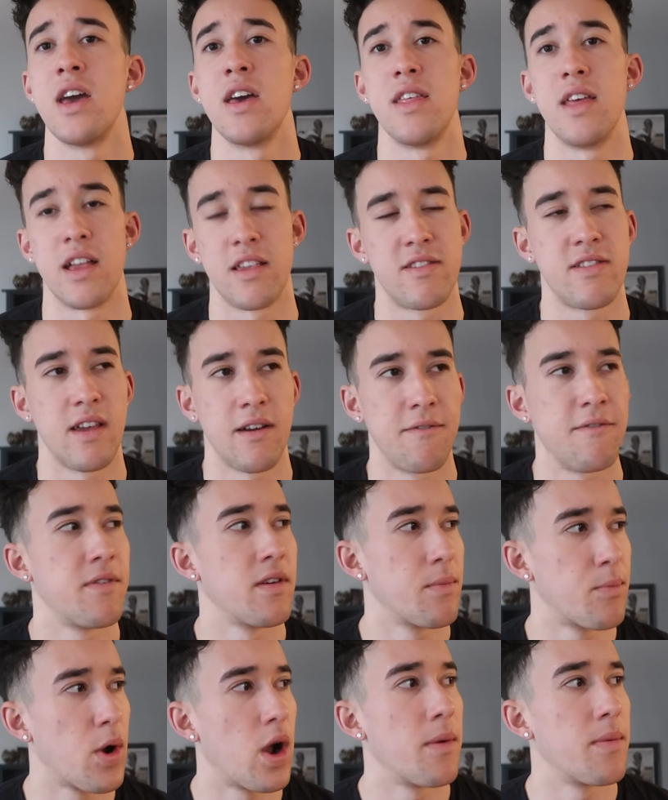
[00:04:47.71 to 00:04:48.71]
That's
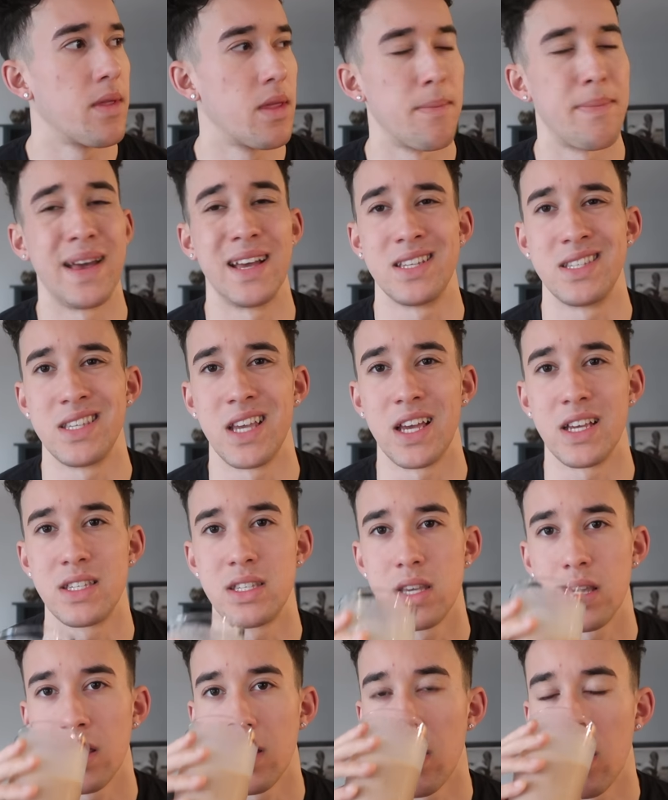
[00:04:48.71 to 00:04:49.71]
definitely probably the best
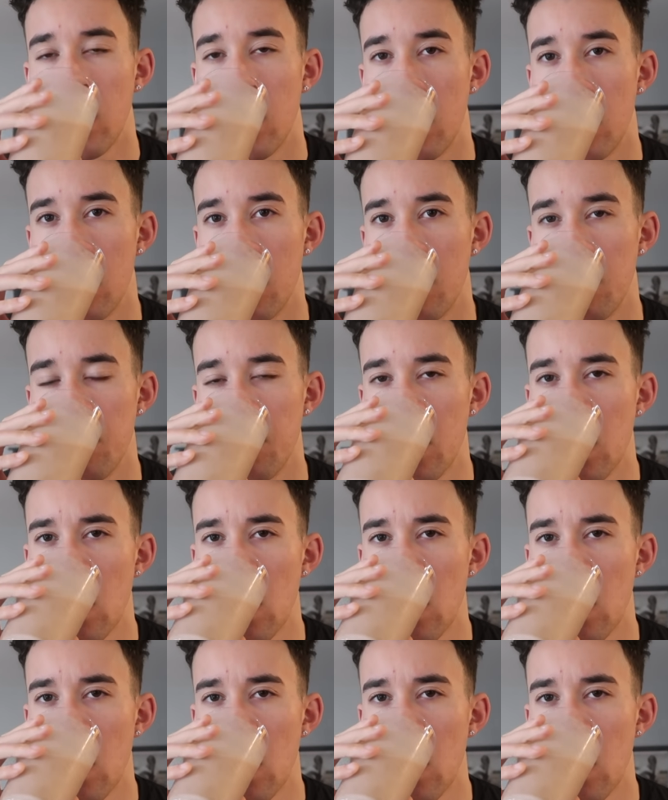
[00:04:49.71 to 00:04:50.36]
tasting. Um,